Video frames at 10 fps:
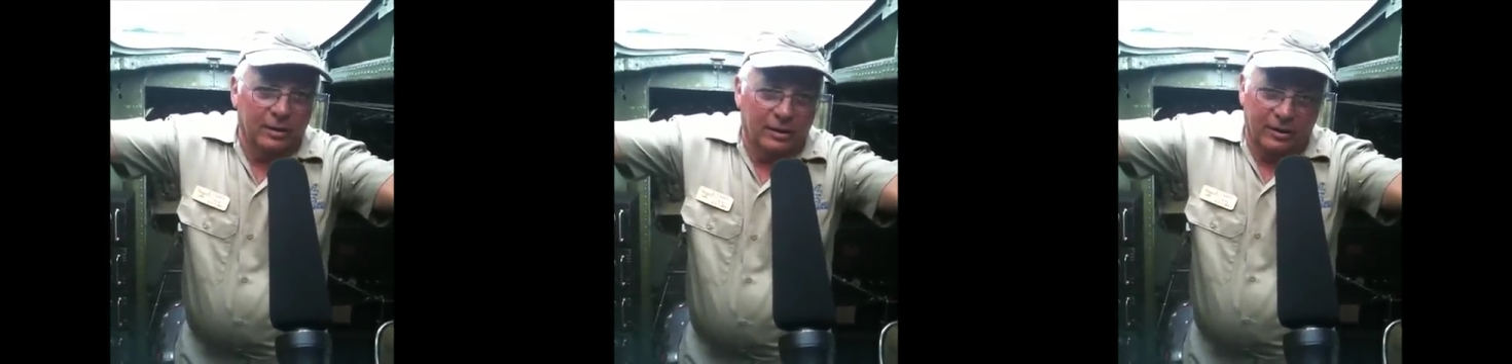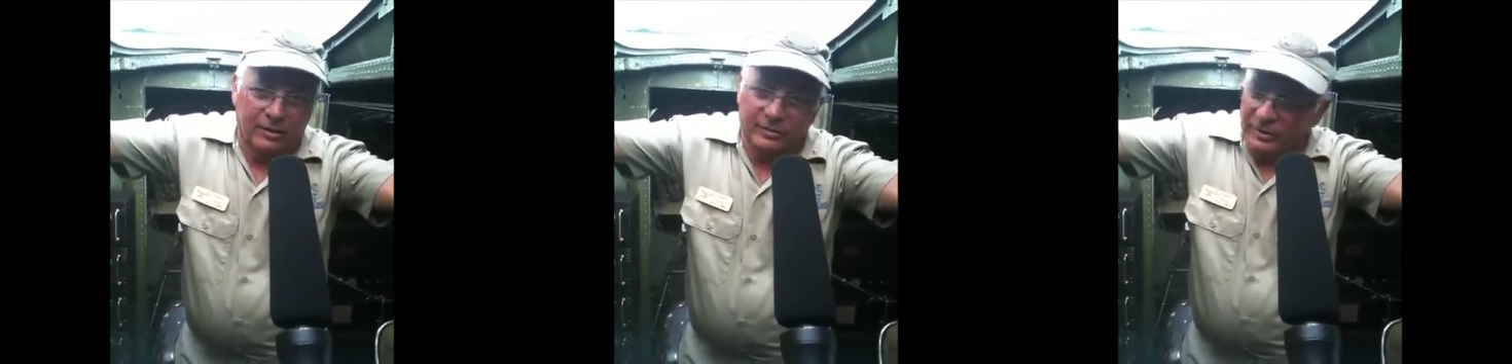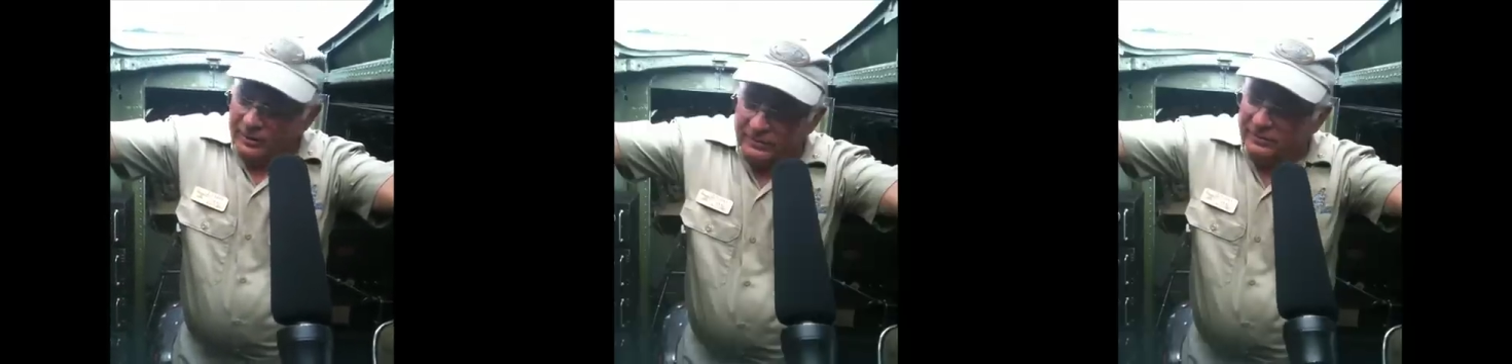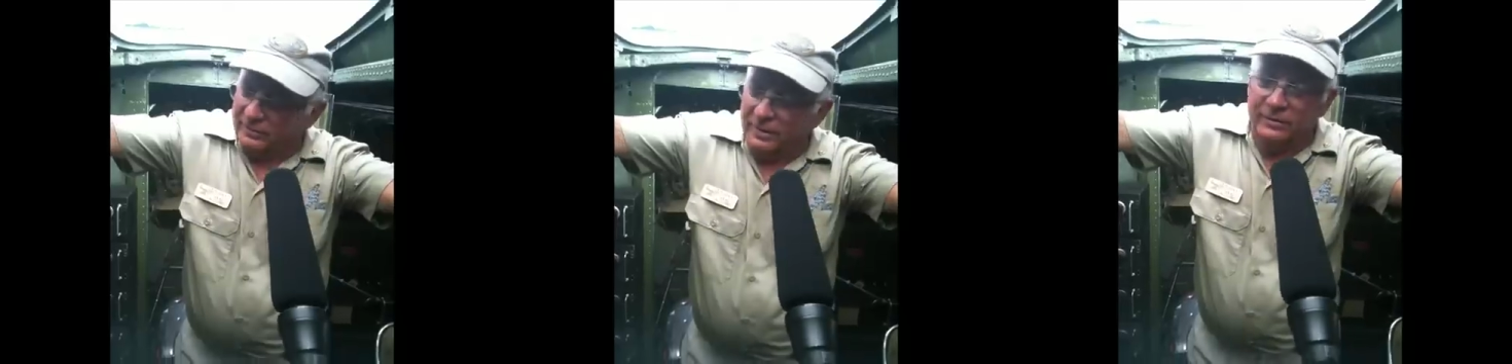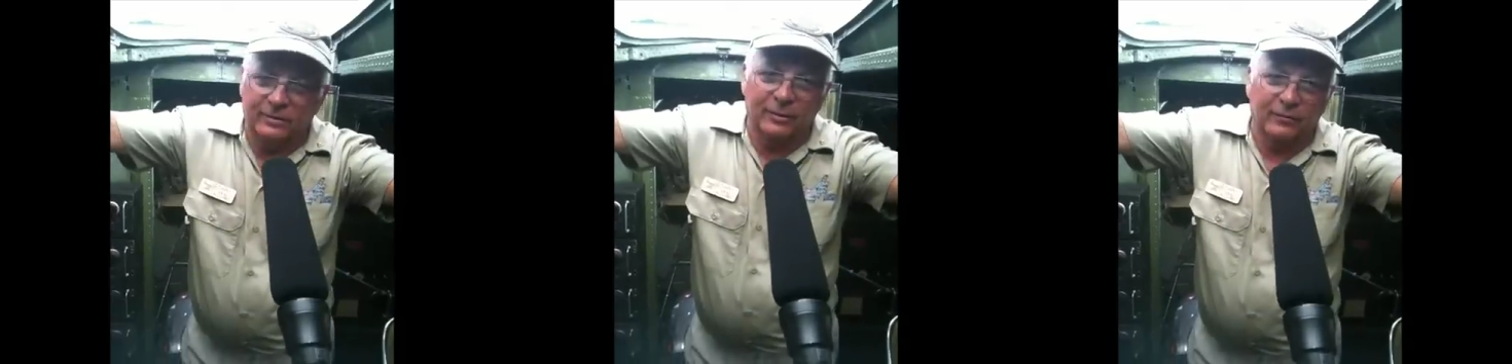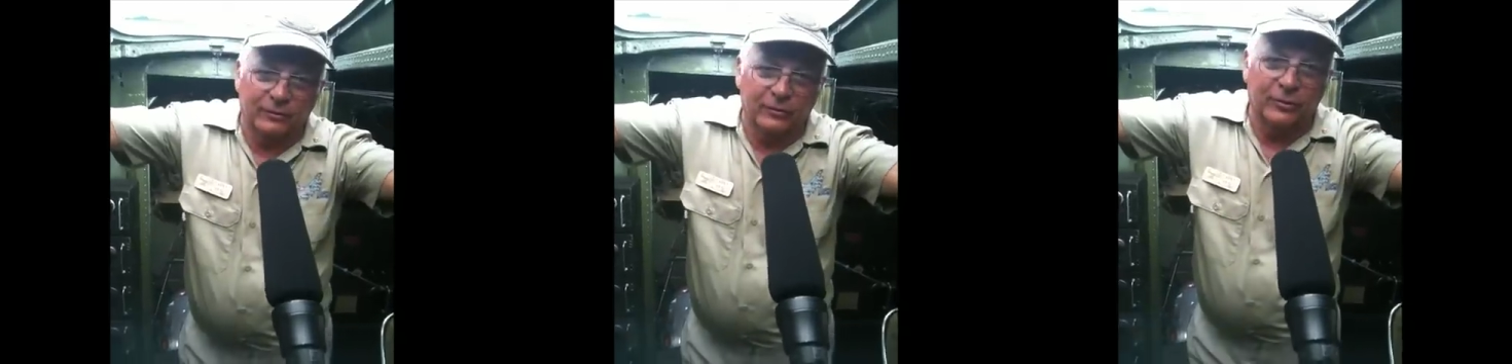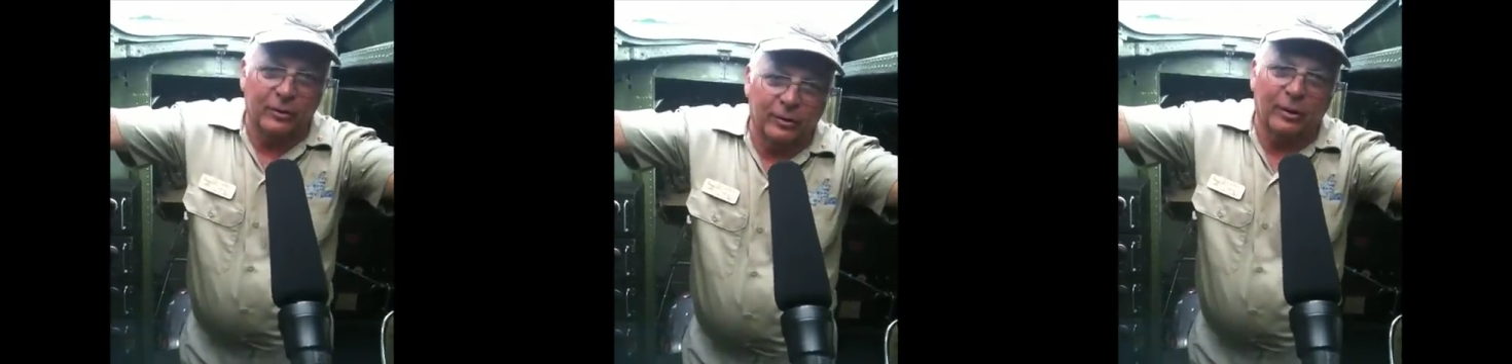Now, that's enough to
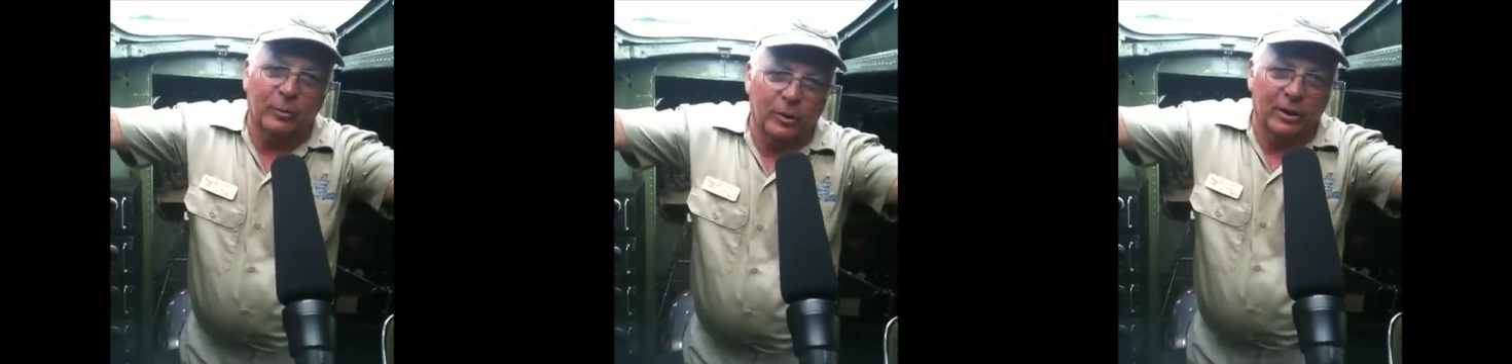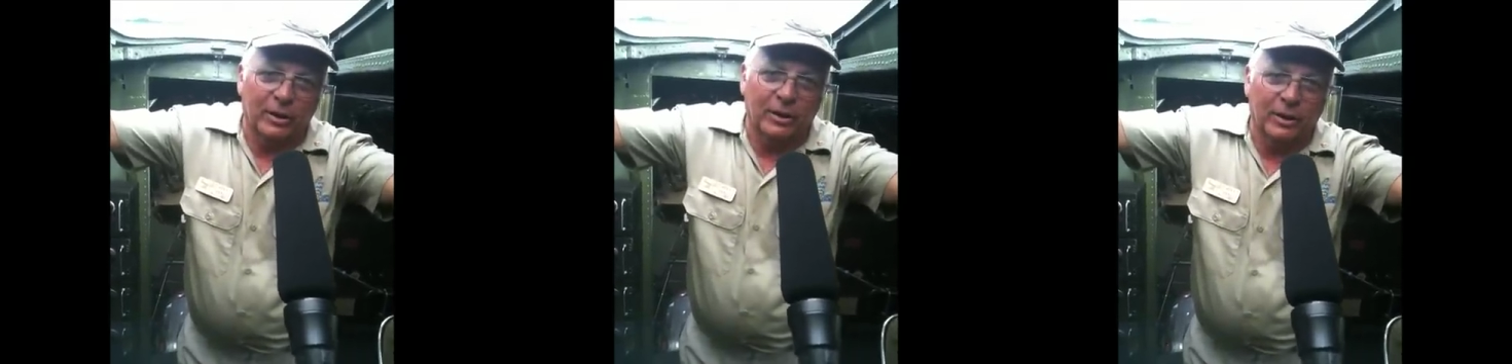scare anybody.